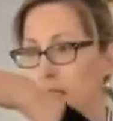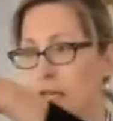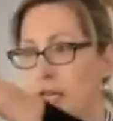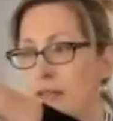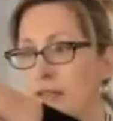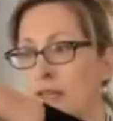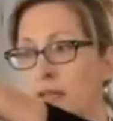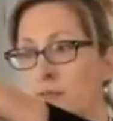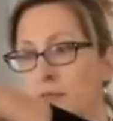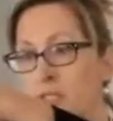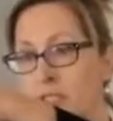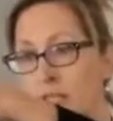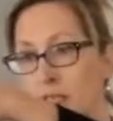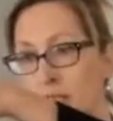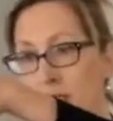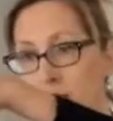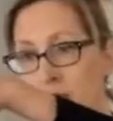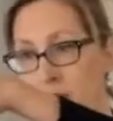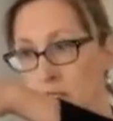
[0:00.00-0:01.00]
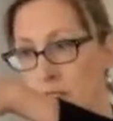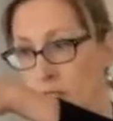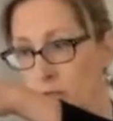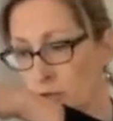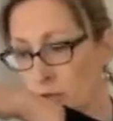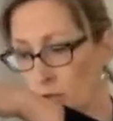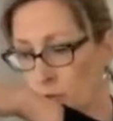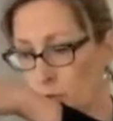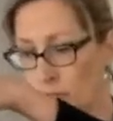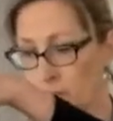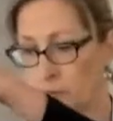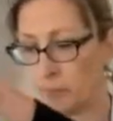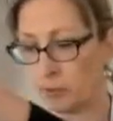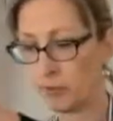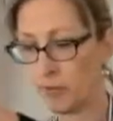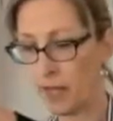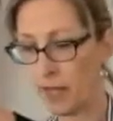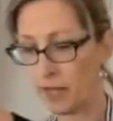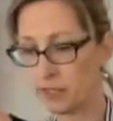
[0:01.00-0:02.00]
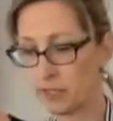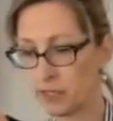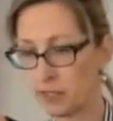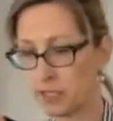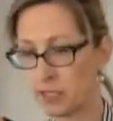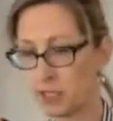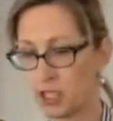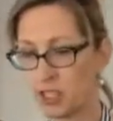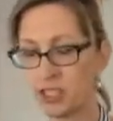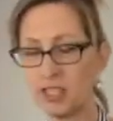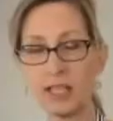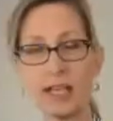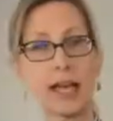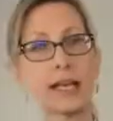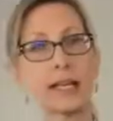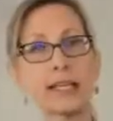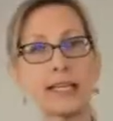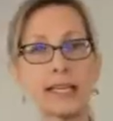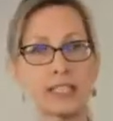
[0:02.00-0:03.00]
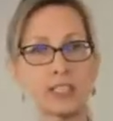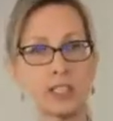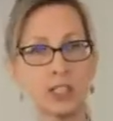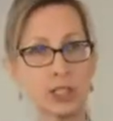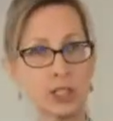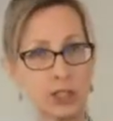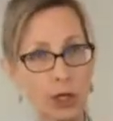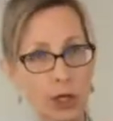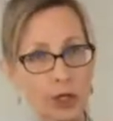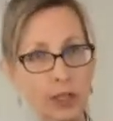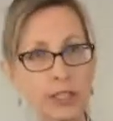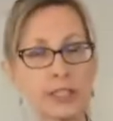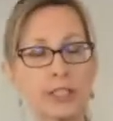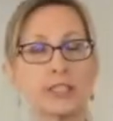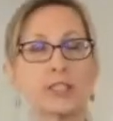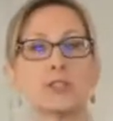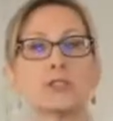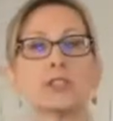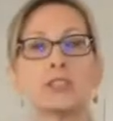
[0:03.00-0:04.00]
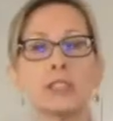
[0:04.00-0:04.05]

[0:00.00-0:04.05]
And then I'm just going to give this a little quick blend just to kind of get it started, get those